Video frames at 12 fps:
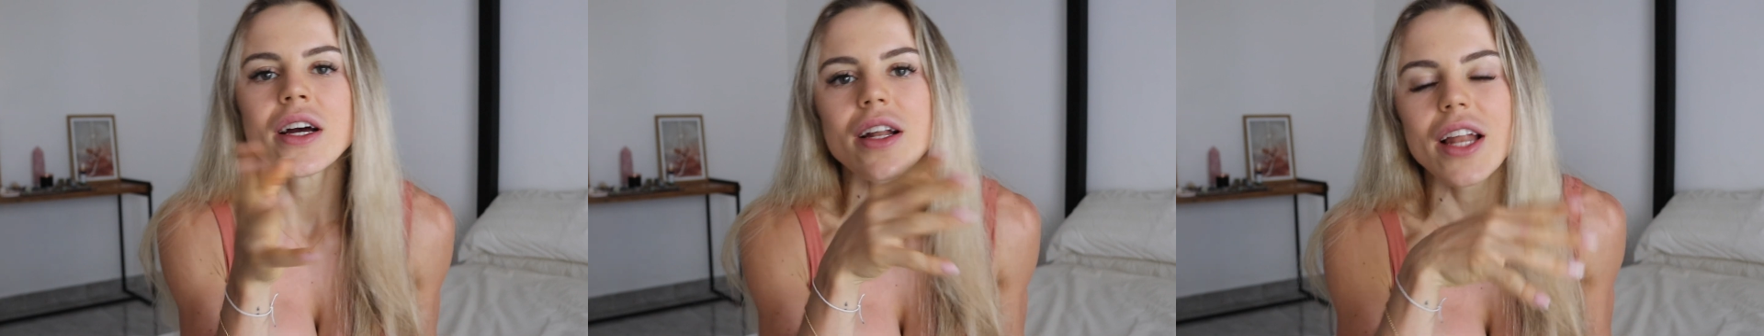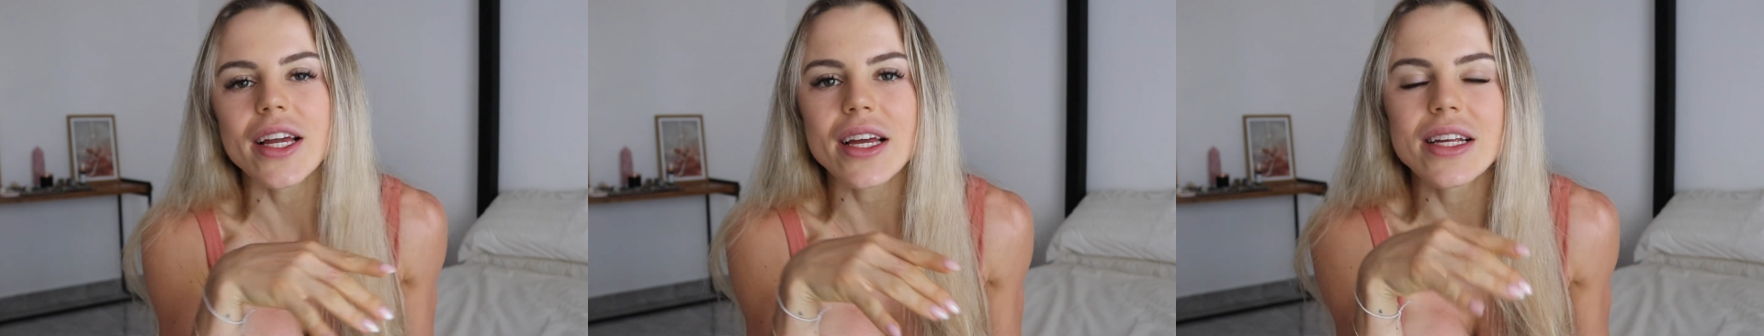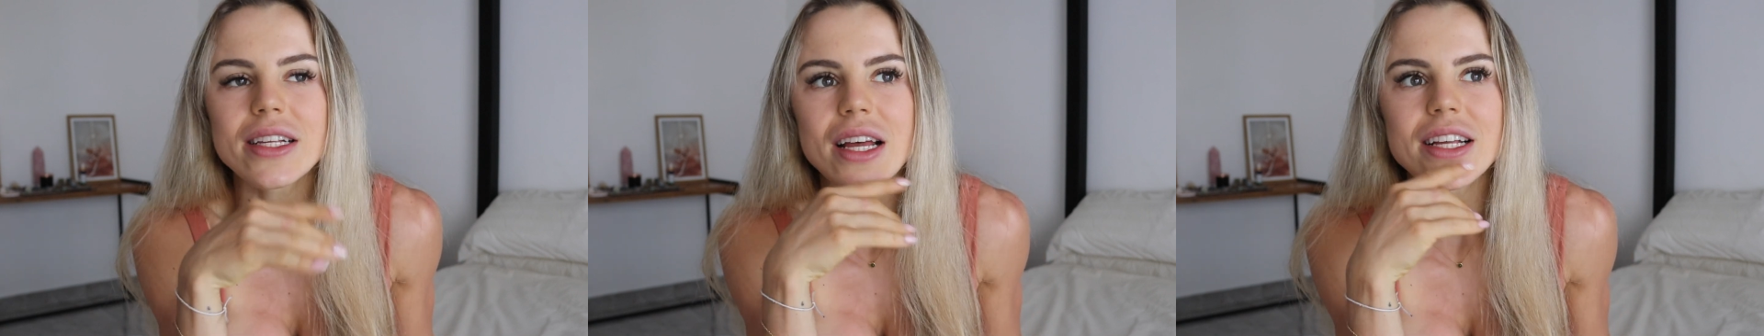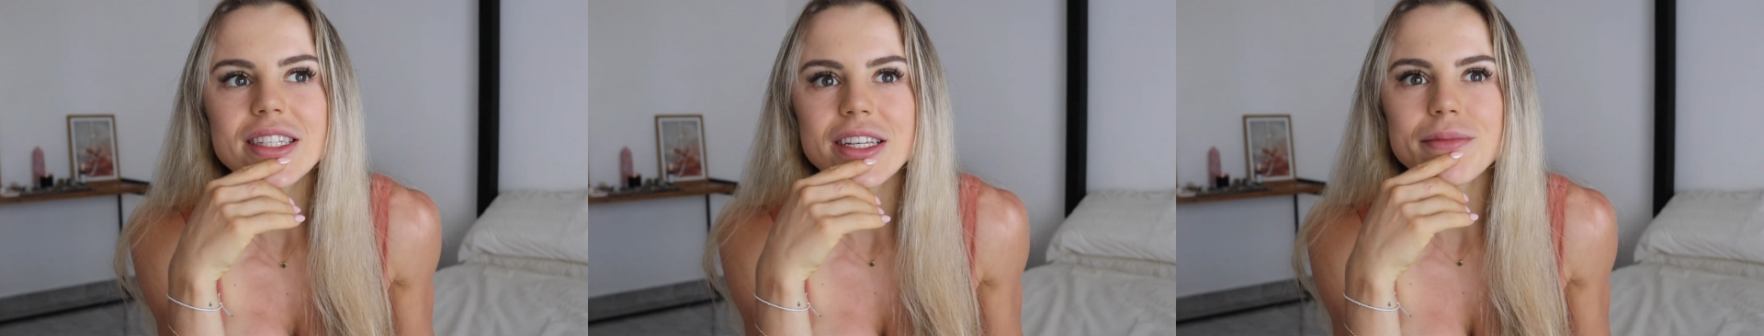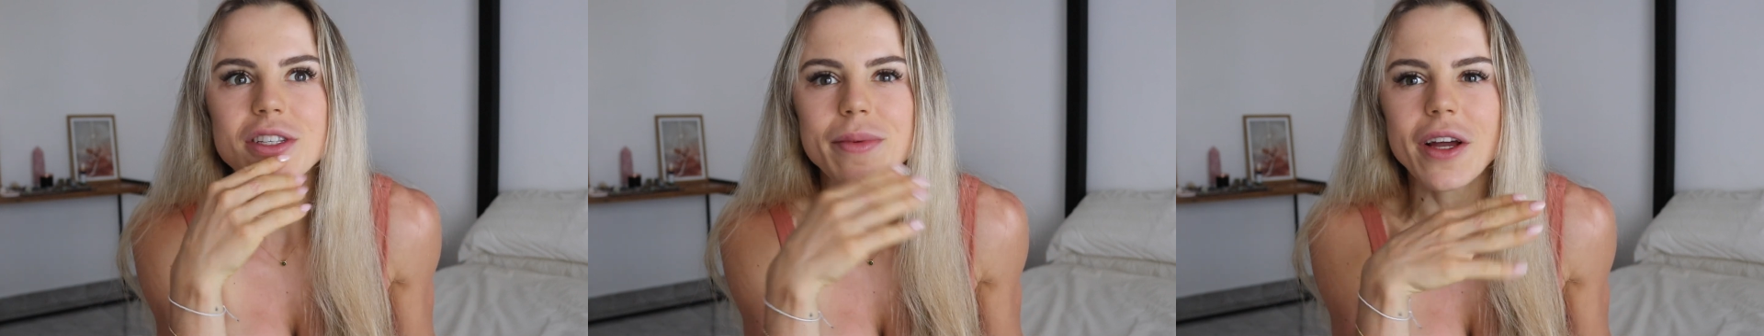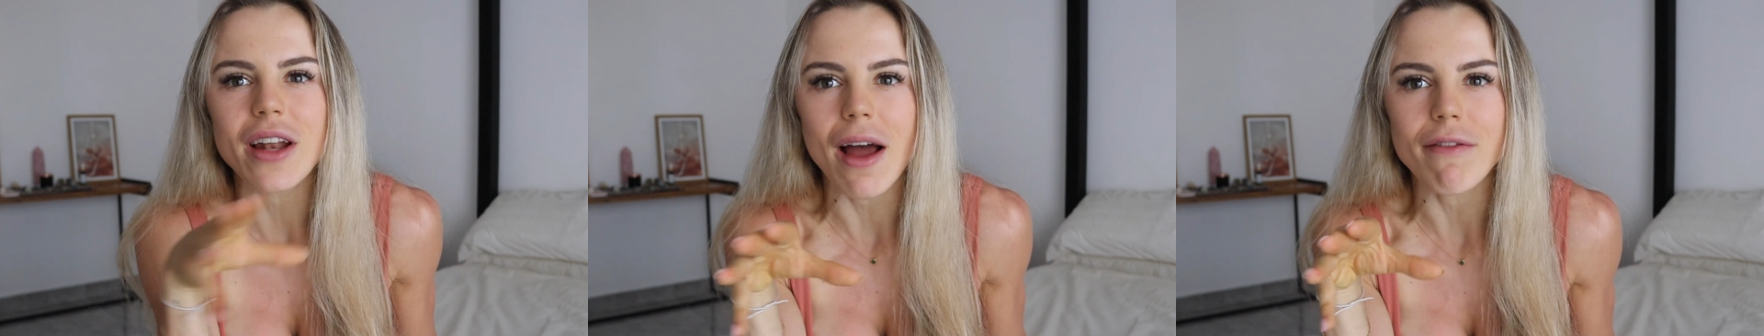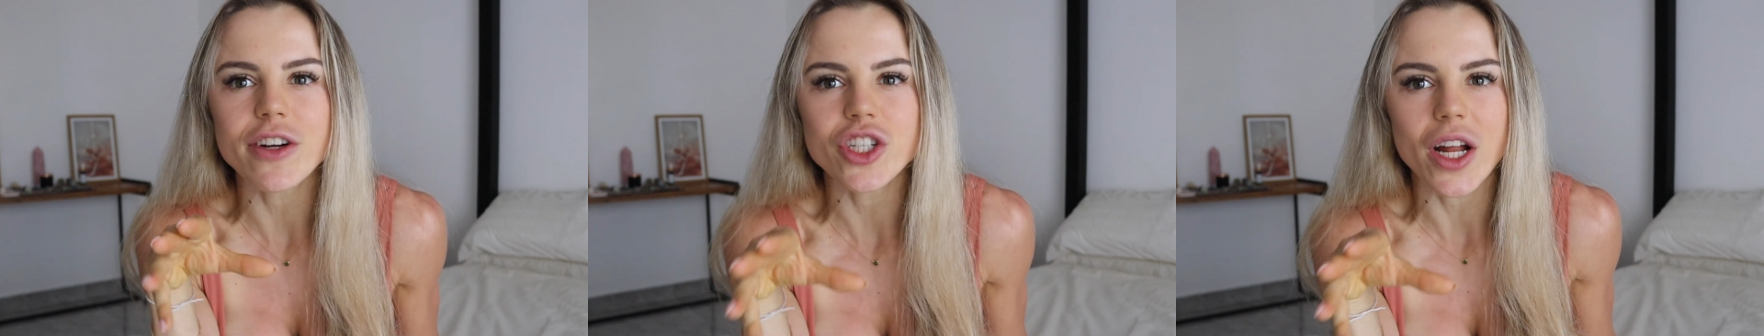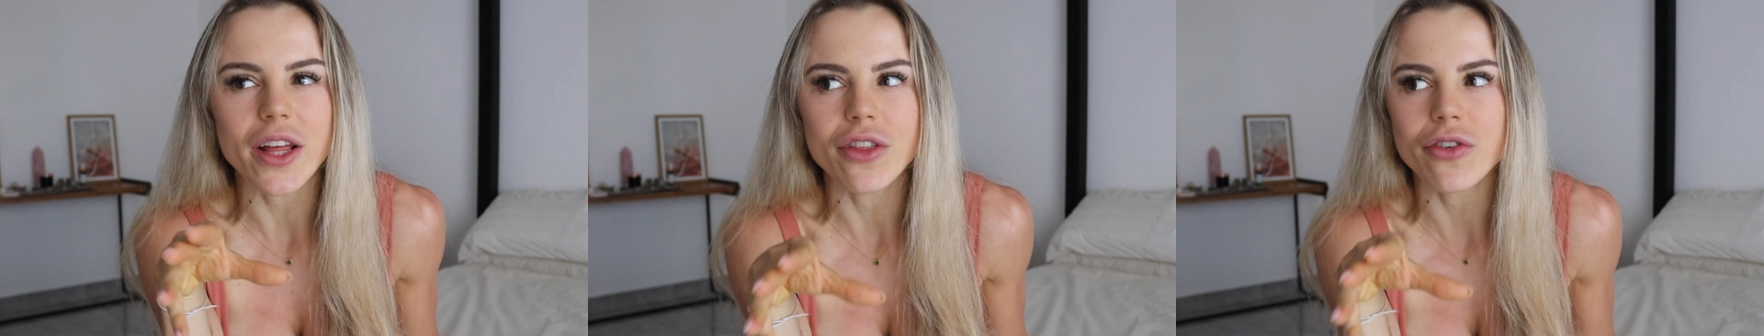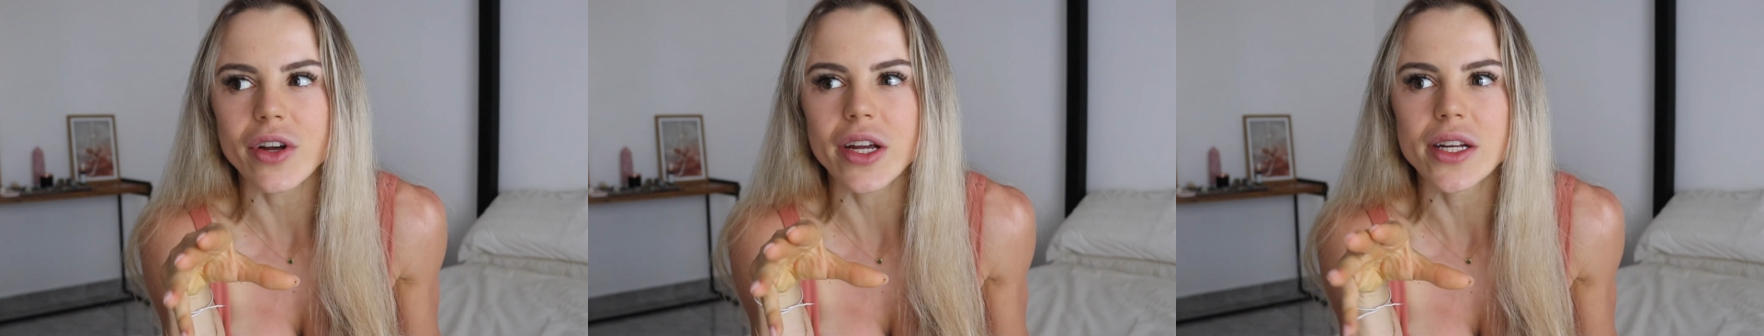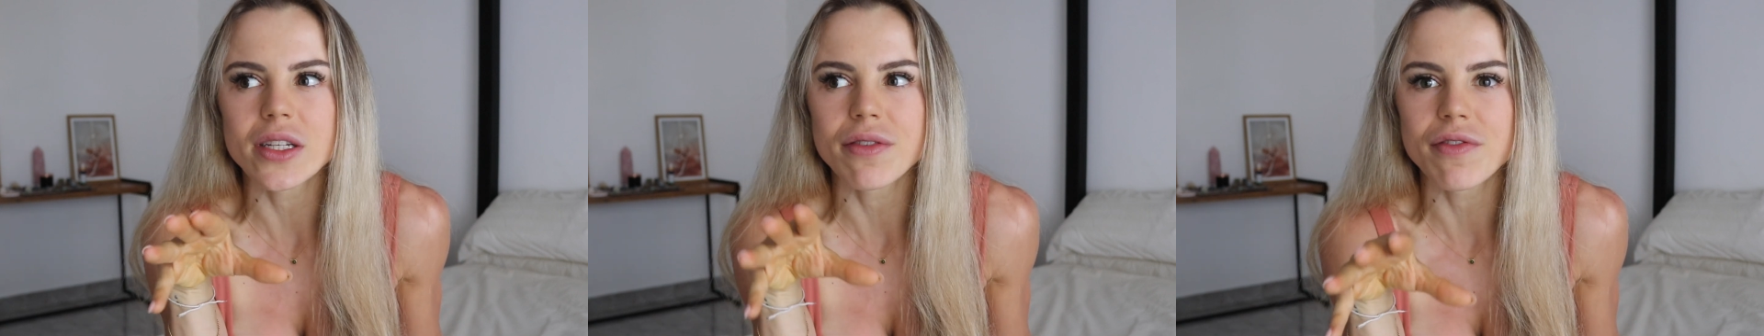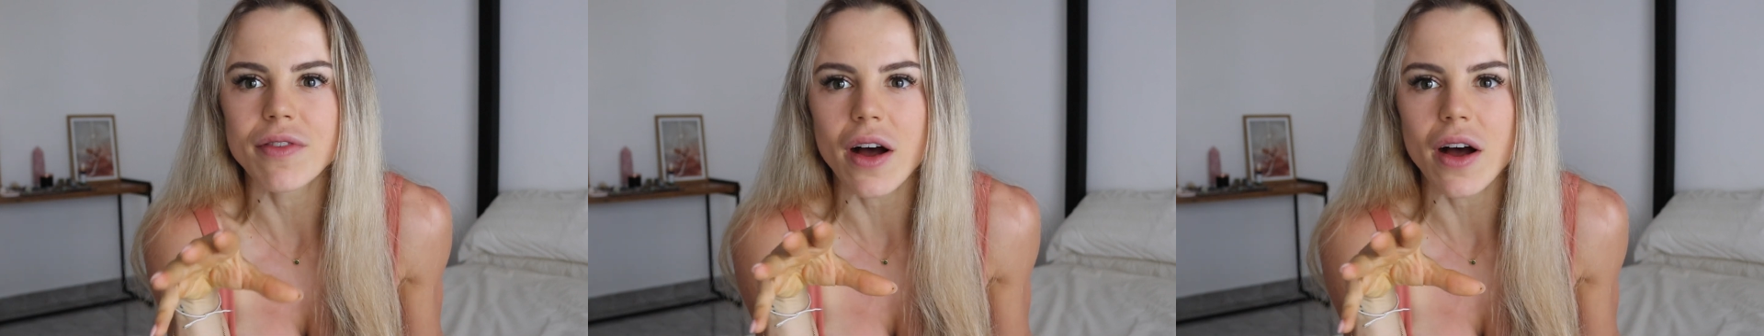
Like it, it seems to be on average like three to